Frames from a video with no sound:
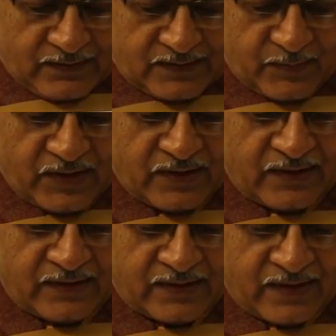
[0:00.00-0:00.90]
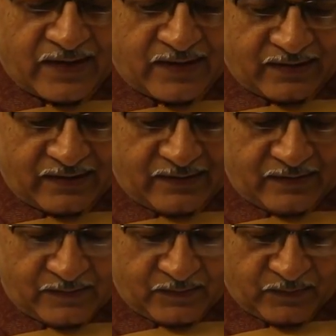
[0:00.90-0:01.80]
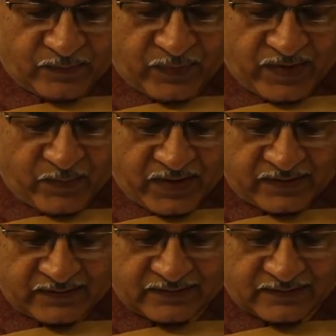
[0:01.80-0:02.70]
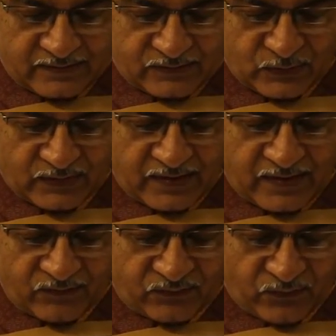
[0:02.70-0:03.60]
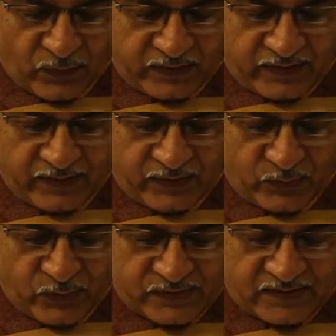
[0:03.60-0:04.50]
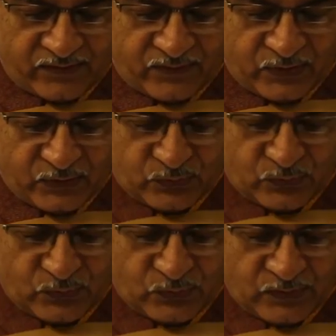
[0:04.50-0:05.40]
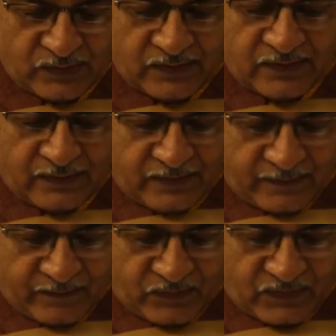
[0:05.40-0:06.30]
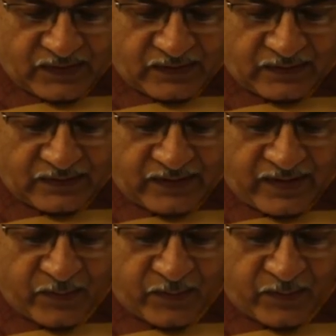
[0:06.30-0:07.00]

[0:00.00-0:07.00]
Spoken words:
Similarly, there are payments, so there are 40 crores given to in